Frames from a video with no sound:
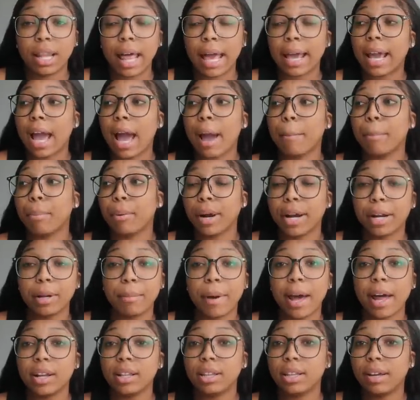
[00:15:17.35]
Like I prayed
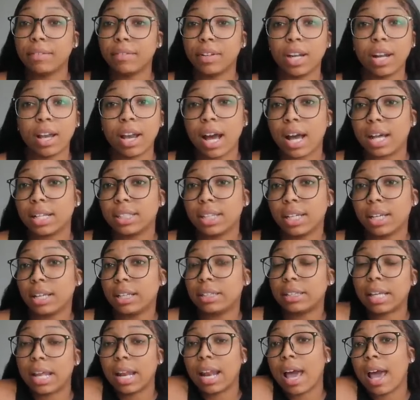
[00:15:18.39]
about it, left it in God's
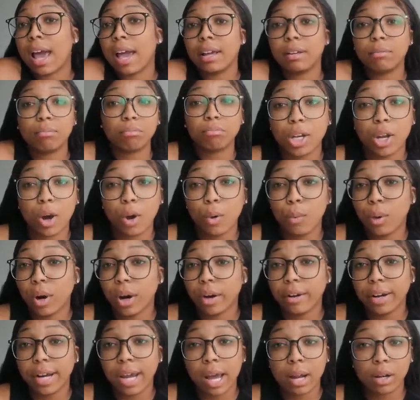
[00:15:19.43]
hands, and I don't
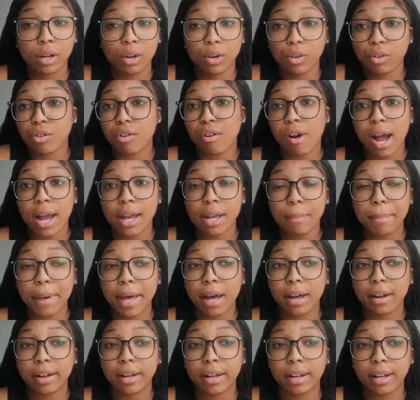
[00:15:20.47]
worry. I don't cry
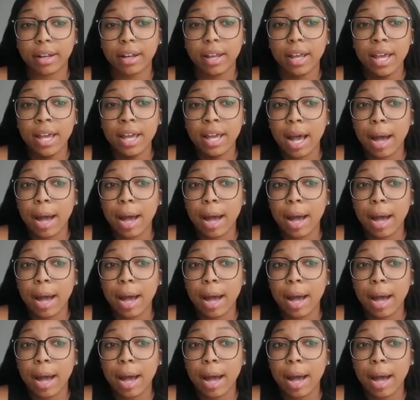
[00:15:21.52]
about it.